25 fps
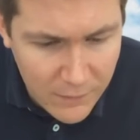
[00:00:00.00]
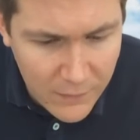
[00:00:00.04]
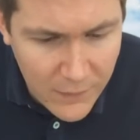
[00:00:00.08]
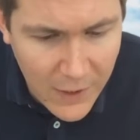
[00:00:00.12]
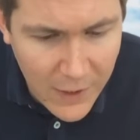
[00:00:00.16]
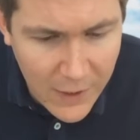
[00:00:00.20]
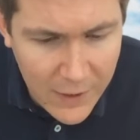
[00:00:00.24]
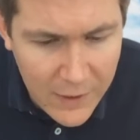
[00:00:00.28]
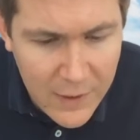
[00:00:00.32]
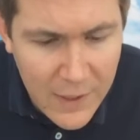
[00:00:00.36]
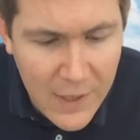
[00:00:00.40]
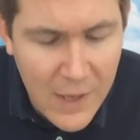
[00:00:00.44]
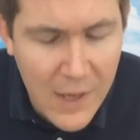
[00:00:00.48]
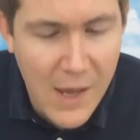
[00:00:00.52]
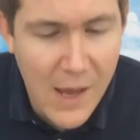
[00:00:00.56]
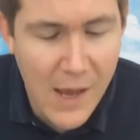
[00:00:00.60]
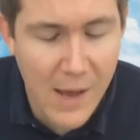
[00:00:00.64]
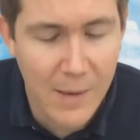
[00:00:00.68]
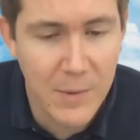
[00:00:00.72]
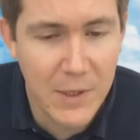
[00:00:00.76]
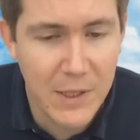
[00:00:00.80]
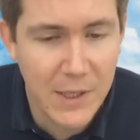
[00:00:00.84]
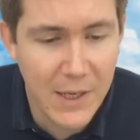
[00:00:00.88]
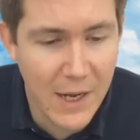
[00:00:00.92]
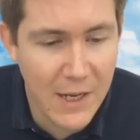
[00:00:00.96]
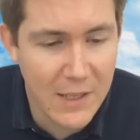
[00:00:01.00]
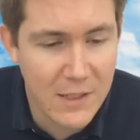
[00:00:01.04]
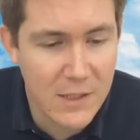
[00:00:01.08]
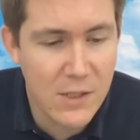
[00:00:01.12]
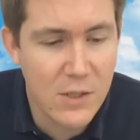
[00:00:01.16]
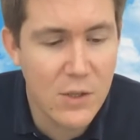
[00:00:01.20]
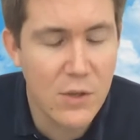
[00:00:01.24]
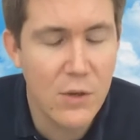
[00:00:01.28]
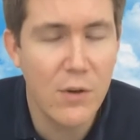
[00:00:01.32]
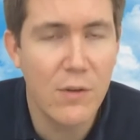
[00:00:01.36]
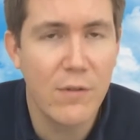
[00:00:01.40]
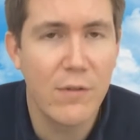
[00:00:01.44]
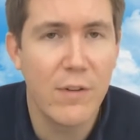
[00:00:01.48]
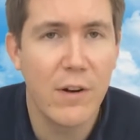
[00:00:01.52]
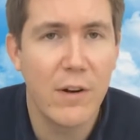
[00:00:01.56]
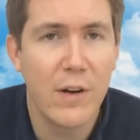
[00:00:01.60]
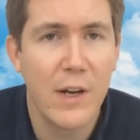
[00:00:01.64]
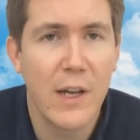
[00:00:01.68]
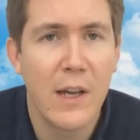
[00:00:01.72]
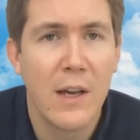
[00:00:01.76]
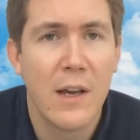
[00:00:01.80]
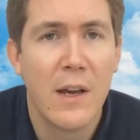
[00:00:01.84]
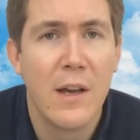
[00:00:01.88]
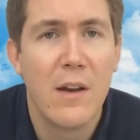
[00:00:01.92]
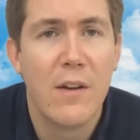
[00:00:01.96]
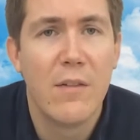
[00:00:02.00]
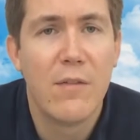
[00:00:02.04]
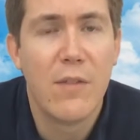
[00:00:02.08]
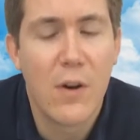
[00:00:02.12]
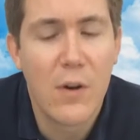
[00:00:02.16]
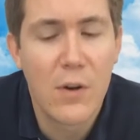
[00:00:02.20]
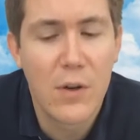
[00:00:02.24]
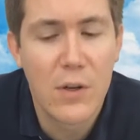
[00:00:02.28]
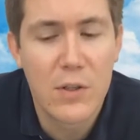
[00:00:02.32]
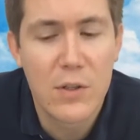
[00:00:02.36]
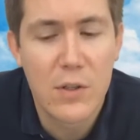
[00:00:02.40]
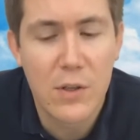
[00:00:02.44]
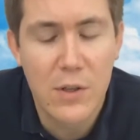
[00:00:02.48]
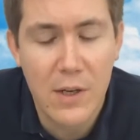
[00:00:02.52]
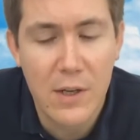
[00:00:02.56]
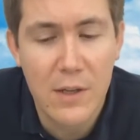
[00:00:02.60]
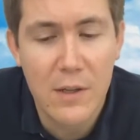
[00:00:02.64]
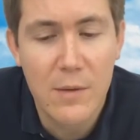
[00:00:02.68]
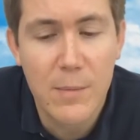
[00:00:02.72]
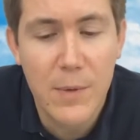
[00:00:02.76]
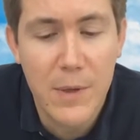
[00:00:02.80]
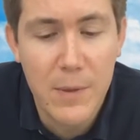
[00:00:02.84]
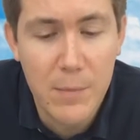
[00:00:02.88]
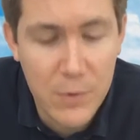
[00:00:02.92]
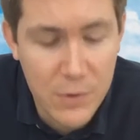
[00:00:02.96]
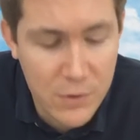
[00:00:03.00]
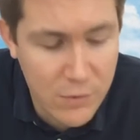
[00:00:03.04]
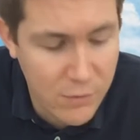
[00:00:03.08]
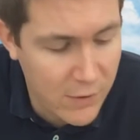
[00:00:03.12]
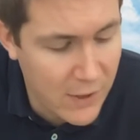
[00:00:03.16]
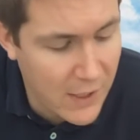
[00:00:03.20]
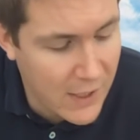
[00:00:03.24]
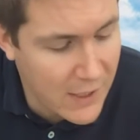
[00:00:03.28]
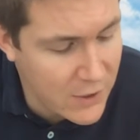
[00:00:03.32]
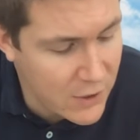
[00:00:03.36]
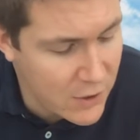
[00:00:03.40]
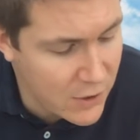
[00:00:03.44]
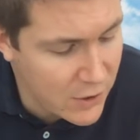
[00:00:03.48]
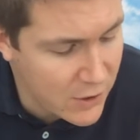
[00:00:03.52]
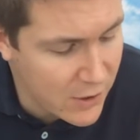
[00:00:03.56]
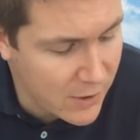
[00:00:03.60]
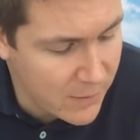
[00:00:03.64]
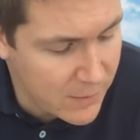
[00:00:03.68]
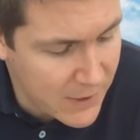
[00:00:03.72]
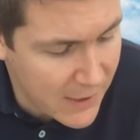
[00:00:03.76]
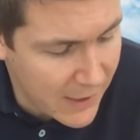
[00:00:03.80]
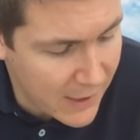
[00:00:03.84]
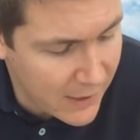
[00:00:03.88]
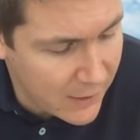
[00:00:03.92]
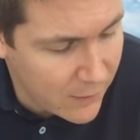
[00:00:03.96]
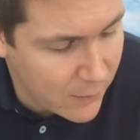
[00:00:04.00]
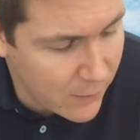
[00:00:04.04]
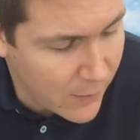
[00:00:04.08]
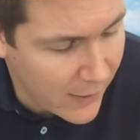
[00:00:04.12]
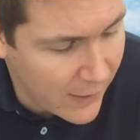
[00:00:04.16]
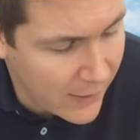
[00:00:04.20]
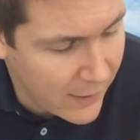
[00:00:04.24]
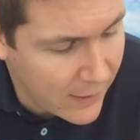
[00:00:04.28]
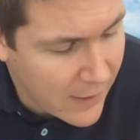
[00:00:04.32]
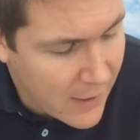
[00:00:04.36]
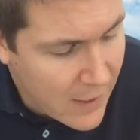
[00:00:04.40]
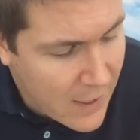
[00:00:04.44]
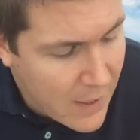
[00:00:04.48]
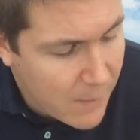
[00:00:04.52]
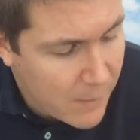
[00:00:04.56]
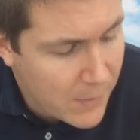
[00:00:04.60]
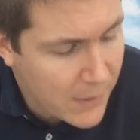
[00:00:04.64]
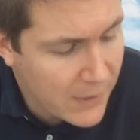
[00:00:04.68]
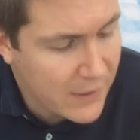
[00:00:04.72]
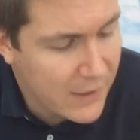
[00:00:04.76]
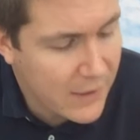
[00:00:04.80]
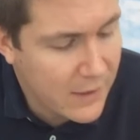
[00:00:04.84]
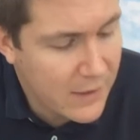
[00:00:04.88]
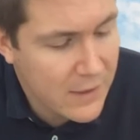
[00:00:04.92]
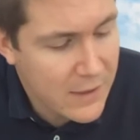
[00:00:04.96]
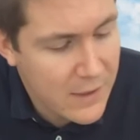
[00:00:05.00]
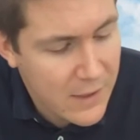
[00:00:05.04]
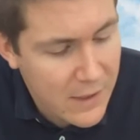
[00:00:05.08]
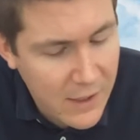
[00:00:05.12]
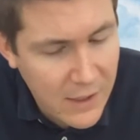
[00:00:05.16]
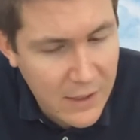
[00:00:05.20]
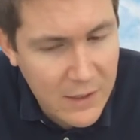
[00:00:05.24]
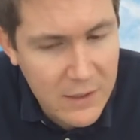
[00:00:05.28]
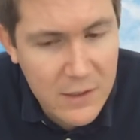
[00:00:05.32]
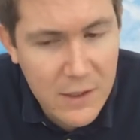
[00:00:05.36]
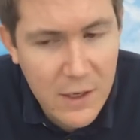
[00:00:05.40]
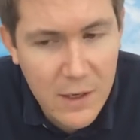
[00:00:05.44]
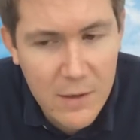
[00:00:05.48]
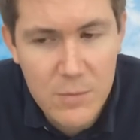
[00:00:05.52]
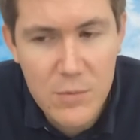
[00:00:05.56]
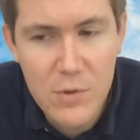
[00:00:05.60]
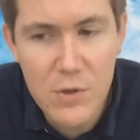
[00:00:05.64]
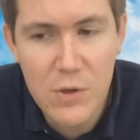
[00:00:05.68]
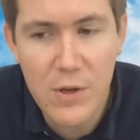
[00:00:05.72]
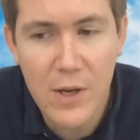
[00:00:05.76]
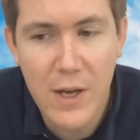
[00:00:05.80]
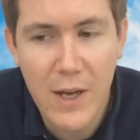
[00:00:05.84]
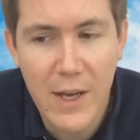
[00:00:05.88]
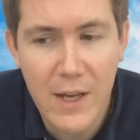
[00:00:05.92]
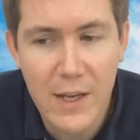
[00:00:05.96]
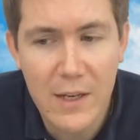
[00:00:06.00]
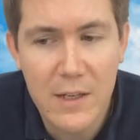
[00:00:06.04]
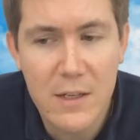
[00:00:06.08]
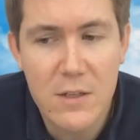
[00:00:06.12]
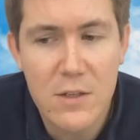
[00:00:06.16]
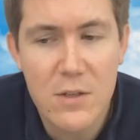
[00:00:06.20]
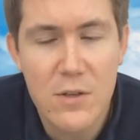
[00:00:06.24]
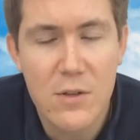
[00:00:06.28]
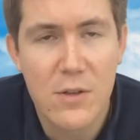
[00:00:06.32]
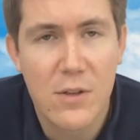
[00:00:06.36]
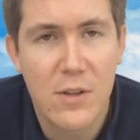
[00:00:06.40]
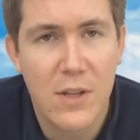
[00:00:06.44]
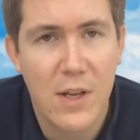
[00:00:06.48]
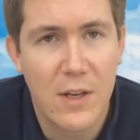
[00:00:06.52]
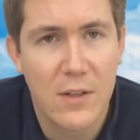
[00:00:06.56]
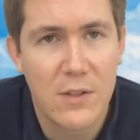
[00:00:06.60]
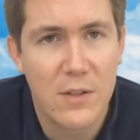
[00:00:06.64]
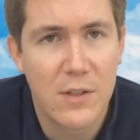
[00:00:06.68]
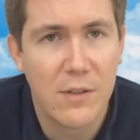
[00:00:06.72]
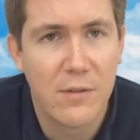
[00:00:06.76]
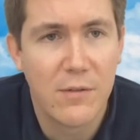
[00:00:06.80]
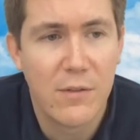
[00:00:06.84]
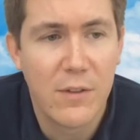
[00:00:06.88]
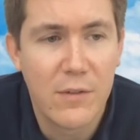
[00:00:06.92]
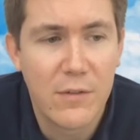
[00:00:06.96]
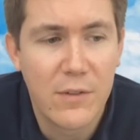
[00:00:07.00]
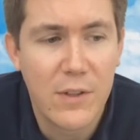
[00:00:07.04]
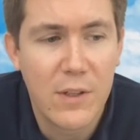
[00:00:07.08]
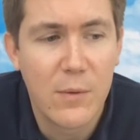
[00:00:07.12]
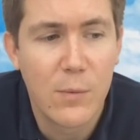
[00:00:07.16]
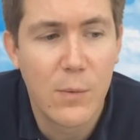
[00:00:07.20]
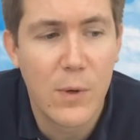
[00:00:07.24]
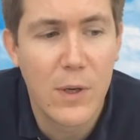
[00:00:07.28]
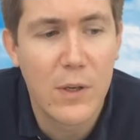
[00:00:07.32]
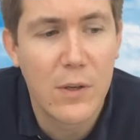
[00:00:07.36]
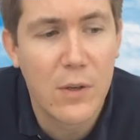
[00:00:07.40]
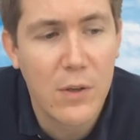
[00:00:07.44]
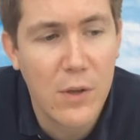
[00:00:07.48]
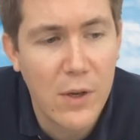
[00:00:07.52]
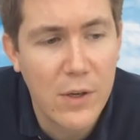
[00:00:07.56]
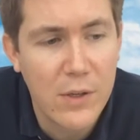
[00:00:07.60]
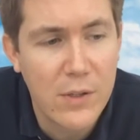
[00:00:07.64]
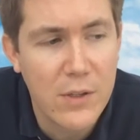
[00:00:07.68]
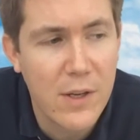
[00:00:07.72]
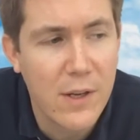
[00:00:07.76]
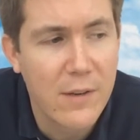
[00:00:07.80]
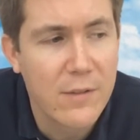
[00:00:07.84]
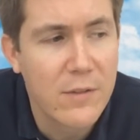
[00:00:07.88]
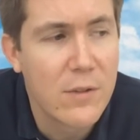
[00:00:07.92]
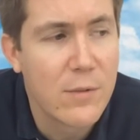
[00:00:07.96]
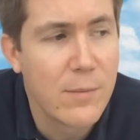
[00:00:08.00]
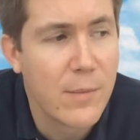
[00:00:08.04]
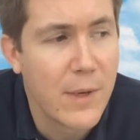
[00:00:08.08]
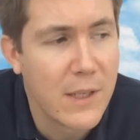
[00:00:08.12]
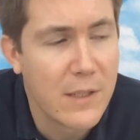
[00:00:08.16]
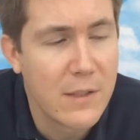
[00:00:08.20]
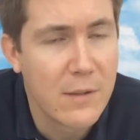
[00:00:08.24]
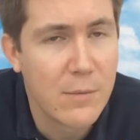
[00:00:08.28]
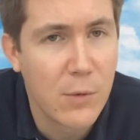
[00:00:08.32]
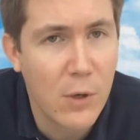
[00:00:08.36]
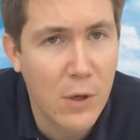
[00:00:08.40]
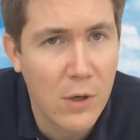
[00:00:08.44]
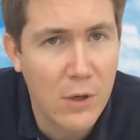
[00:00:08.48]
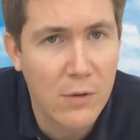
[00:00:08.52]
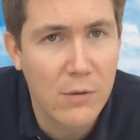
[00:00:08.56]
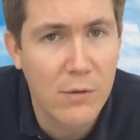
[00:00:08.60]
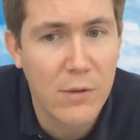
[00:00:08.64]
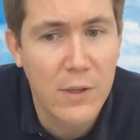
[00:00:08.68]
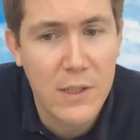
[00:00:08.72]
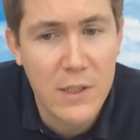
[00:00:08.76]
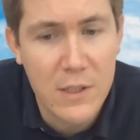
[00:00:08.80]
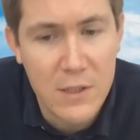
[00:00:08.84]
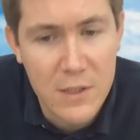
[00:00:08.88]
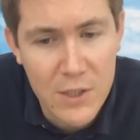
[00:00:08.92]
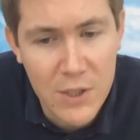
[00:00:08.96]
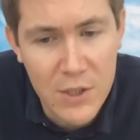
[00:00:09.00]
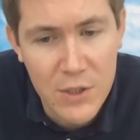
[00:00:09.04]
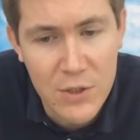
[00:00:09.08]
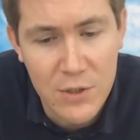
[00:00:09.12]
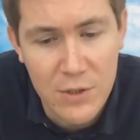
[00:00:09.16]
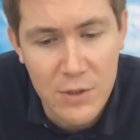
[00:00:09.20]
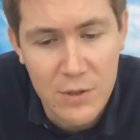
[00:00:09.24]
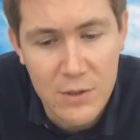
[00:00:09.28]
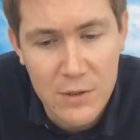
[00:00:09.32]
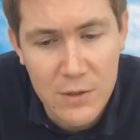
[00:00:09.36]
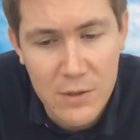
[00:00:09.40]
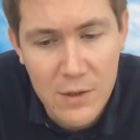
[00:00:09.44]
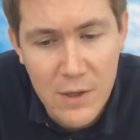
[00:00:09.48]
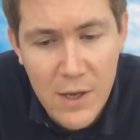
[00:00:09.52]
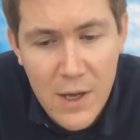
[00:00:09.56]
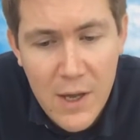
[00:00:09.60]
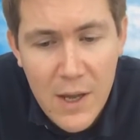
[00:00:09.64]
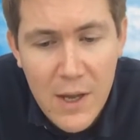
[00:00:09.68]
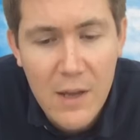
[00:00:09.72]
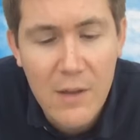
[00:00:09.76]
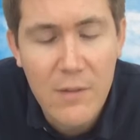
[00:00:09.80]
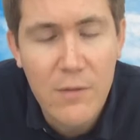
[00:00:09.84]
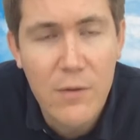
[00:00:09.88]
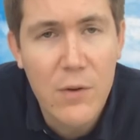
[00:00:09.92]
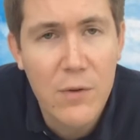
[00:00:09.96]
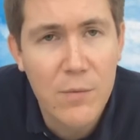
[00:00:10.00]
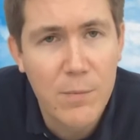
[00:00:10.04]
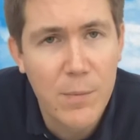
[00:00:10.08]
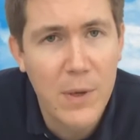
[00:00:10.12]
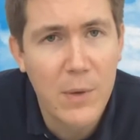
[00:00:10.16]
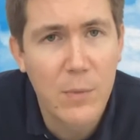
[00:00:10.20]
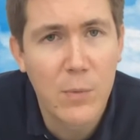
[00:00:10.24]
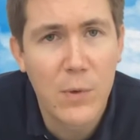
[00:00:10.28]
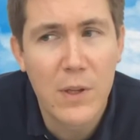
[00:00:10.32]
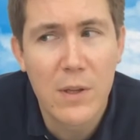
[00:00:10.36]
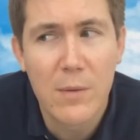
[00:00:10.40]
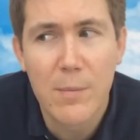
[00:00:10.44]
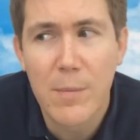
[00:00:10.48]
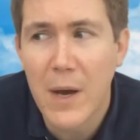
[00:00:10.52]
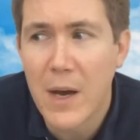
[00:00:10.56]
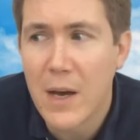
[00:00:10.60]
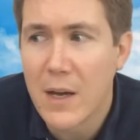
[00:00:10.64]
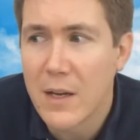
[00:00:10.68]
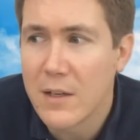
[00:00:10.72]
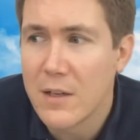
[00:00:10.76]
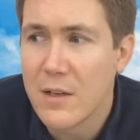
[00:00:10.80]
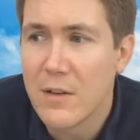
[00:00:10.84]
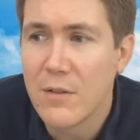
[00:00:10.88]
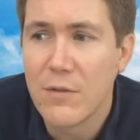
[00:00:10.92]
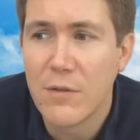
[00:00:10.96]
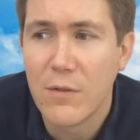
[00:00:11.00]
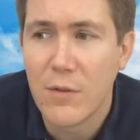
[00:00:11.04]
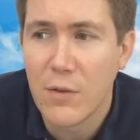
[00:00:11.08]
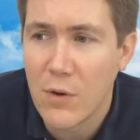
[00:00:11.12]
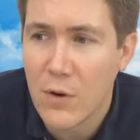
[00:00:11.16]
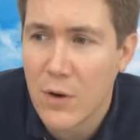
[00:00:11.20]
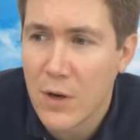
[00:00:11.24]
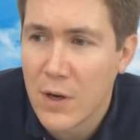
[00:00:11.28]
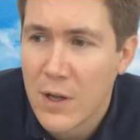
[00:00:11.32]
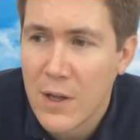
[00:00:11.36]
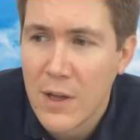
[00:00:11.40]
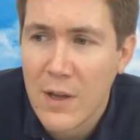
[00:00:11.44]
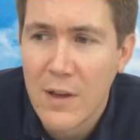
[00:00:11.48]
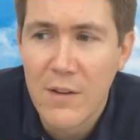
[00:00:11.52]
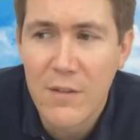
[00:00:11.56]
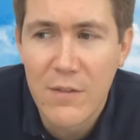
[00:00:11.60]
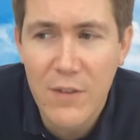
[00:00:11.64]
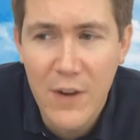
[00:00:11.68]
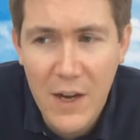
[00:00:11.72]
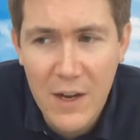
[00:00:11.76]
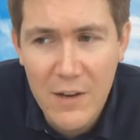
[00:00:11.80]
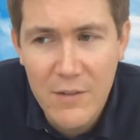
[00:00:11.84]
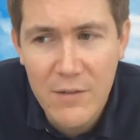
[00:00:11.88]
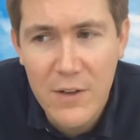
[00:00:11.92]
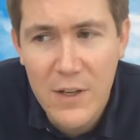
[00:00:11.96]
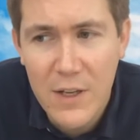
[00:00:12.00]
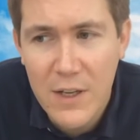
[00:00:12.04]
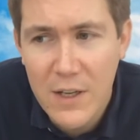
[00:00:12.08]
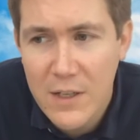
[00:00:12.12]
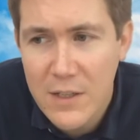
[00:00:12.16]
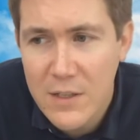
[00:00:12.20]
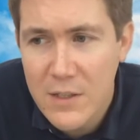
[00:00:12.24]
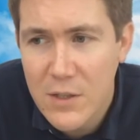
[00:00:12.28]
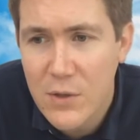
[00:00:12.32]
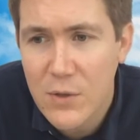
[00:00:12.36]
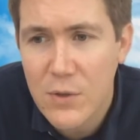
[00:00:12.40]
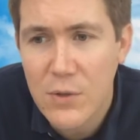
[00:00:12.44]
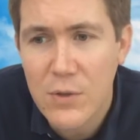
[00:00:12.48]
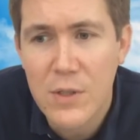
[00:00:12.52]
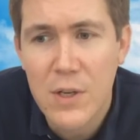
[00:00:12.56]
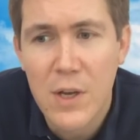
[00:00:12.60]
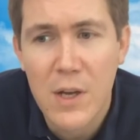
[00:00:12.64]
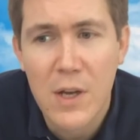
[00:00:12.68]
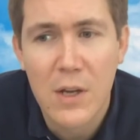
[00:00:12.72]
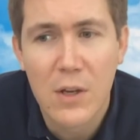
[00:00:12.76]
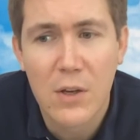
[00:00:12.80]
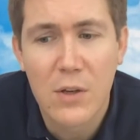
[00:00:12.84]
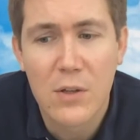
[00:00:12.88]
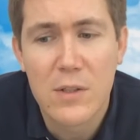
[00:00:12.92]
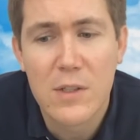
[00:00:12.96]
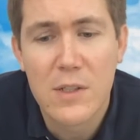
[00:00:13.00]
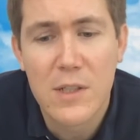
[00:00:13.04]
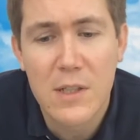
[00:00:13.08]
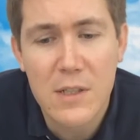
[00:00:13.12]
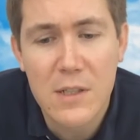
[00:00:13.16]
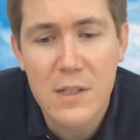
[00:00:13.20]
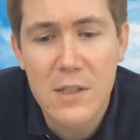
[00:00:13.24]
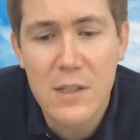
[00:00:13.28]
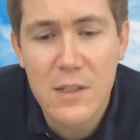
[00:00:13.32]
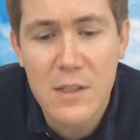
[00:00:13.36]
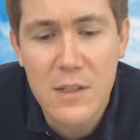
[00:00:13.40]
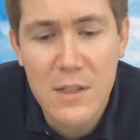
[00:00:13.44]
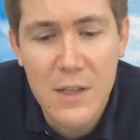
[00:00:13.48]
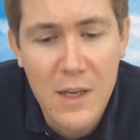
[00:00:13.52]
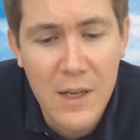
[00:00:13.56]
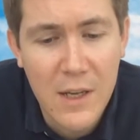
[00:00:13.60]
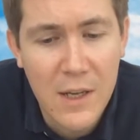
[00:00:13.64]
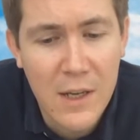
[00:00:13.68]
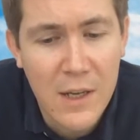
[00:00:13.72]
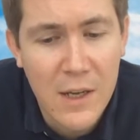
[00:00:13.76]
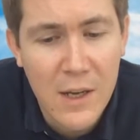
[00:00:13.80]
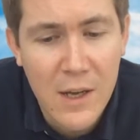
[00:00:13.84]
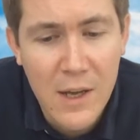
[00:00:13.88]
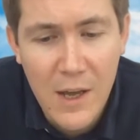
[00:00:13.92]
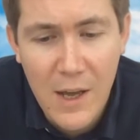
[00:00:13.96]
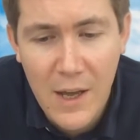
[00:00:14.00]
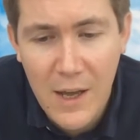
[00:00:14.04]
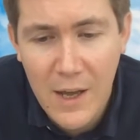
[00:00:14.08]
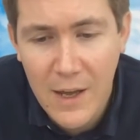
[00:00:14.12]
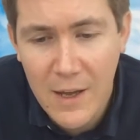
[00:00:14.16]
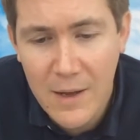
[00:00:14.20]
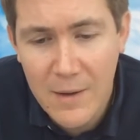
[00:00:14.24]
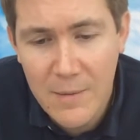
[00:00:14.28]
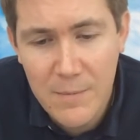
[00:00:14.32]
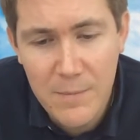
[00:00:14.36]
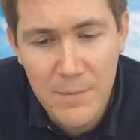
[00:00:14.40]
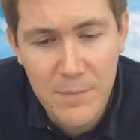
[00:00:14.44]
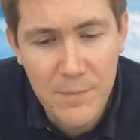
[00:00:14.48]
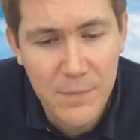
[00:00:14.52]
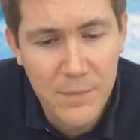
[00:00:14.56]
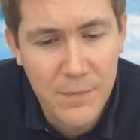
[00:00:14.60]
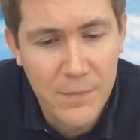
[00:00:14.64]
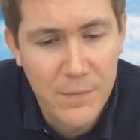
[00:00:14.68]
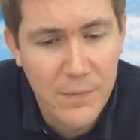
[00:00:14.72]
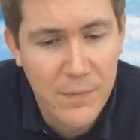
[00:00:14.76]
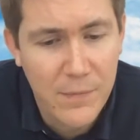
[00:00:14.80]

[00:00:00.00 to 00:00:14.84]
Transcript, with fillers: Okay, I mean, Cancer, you're very focused on other people's relationships anyway, but things come to a head in 2015 where you're going to have to make some concrete decisions. If you've been with a partner for five years who's consistently um,